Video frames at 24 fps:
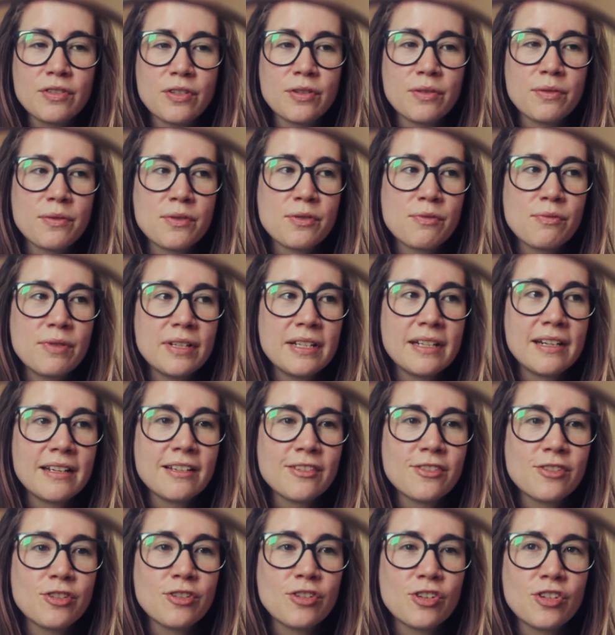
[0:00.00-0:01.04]
so it was really
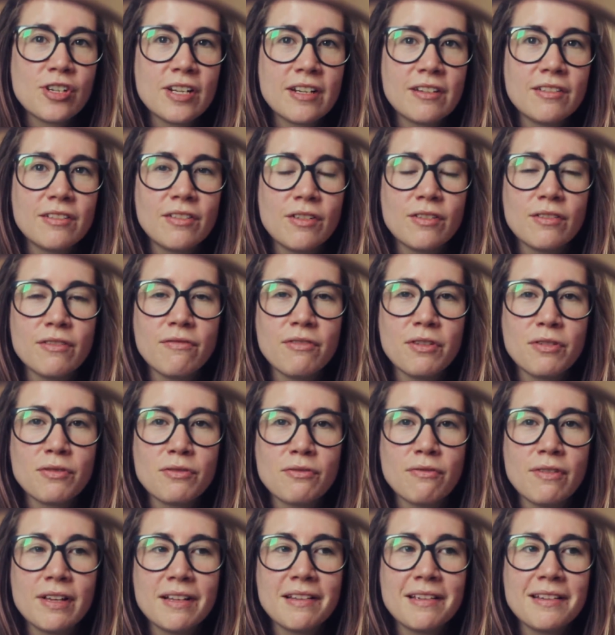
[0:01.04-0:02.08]
nice to share all of
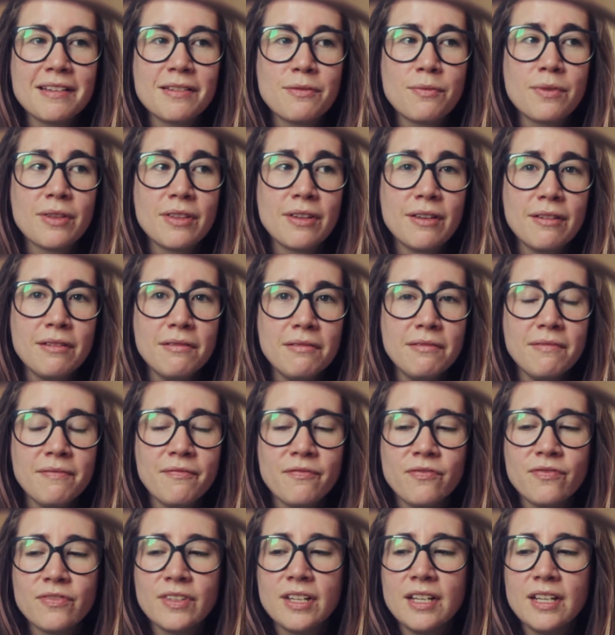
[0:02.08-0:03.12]
those feelings with you.